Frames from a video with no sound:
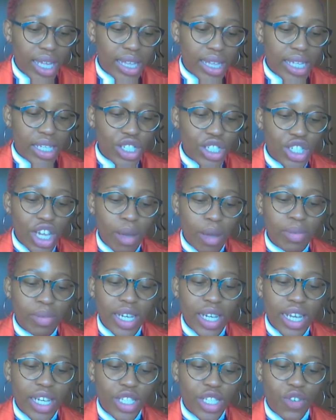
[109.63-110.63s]
This
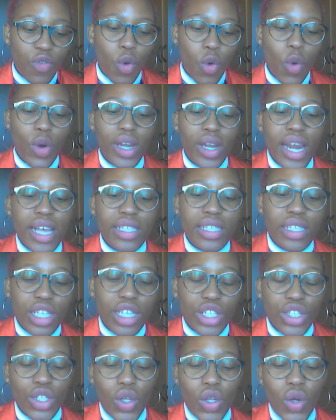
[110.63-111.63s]
chapter is for
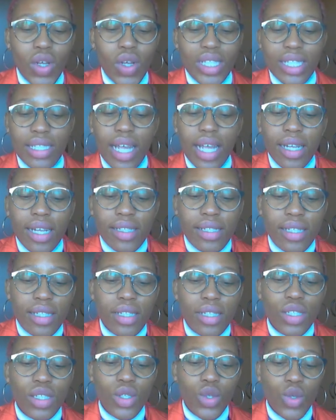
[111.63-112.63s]
organizational
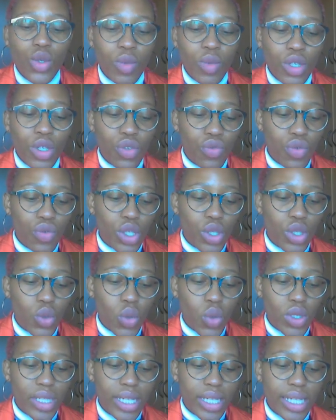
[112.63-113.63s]
consultants, human
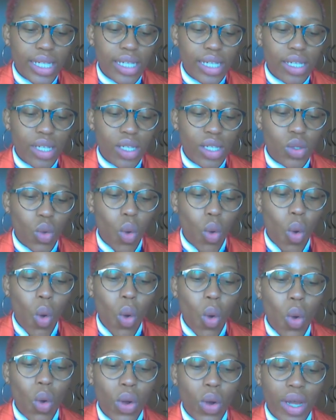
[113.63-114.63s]
resource leaders,
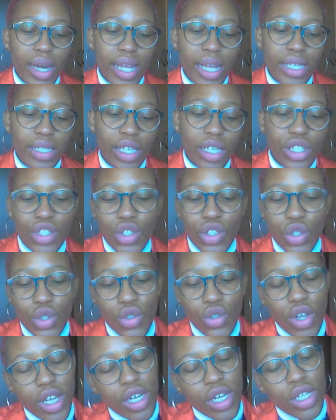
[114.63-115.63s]
or organizational
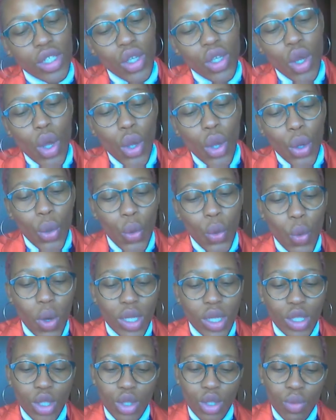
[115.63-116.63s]
trainers who
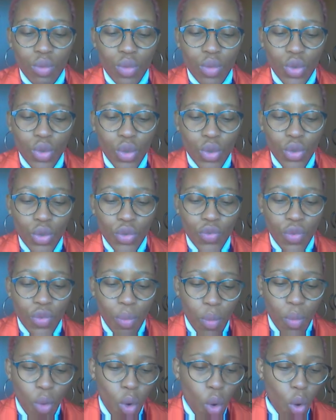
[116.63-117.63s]
want to move
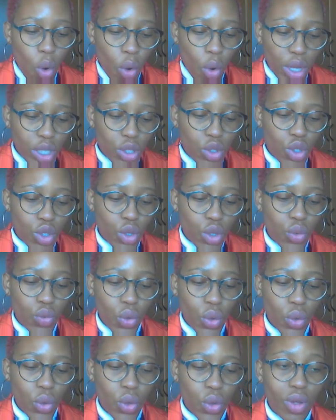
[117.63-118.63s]
more into the
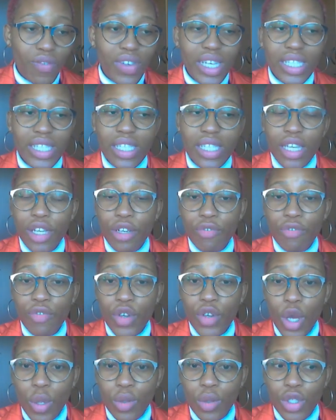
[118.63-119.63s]
role of executive
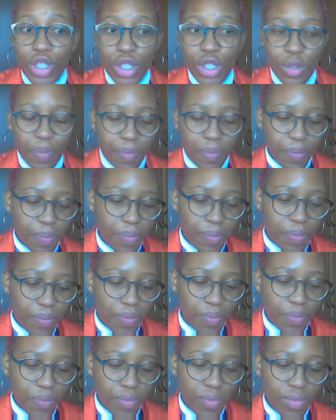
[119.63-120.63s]
coach.
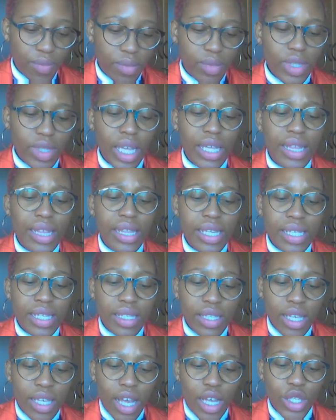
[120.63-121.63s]

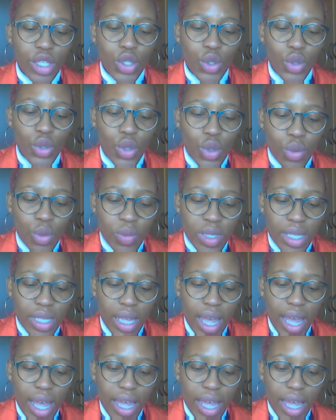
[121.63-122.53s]
This assumes